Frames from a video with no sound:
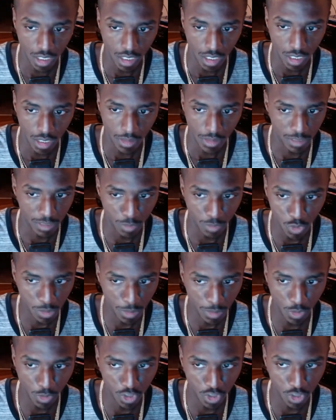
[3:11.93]
because most
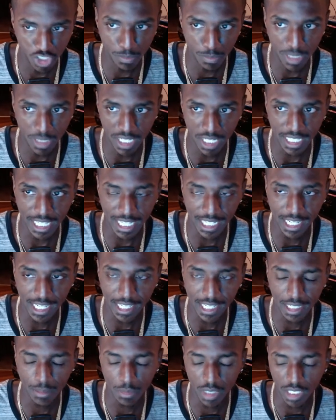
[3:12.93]
people aren't spending that
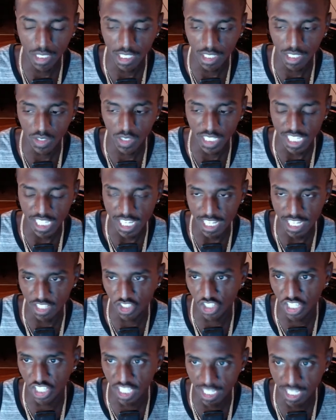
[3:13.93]
kind of money on
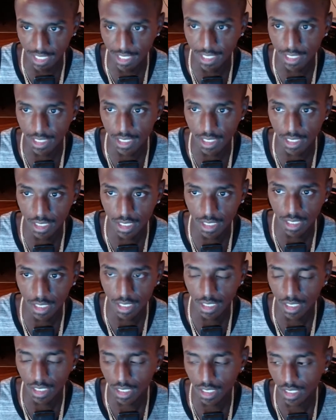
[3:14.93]
each kid.
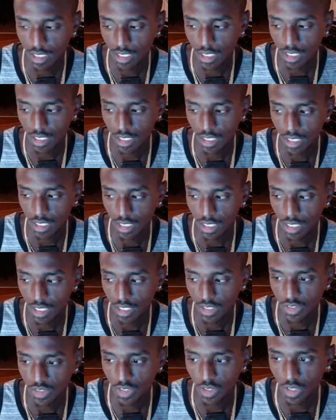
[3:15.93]

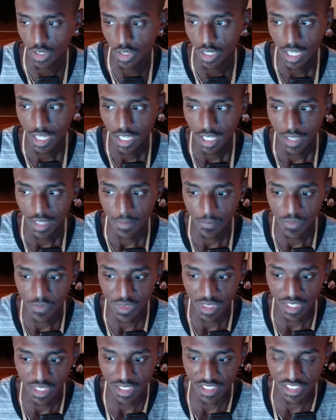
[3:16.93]
So
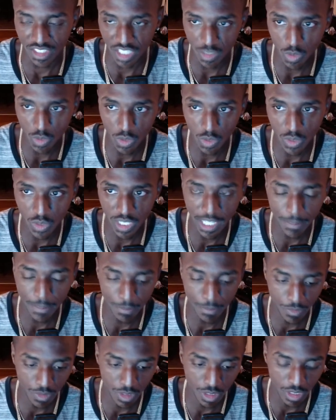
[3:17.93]
zero
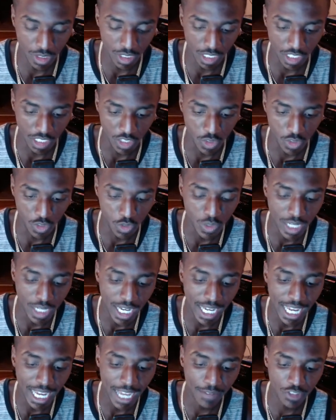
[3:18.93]
debt, and you do
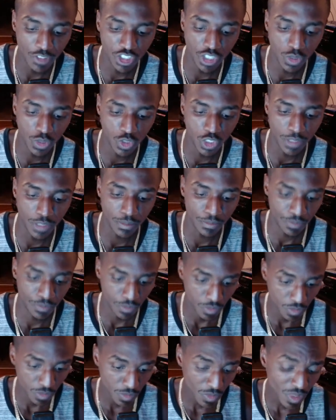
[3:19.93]
not have children,
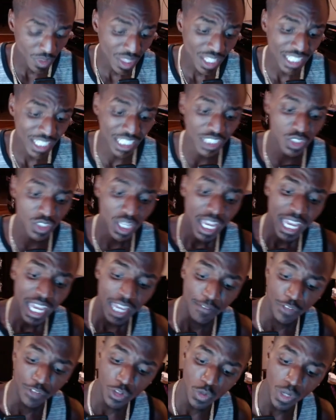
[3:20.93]
because
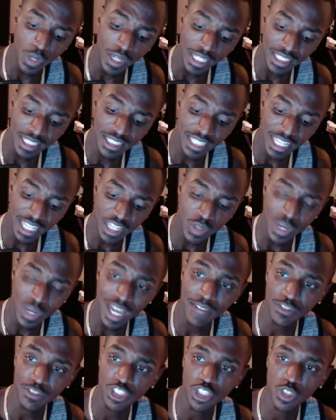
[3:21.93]
let's say you
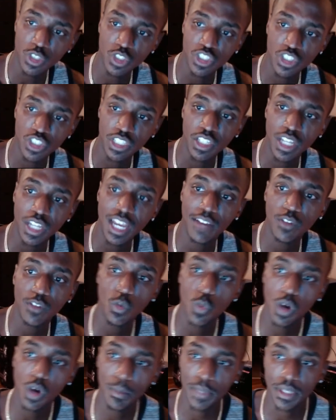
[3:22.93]
have children, you have a
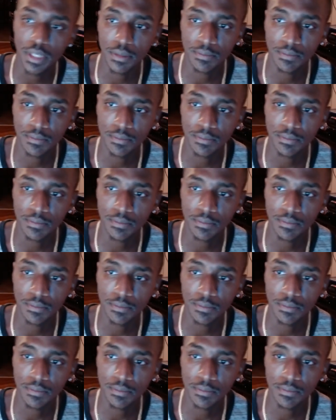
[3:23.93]
woman.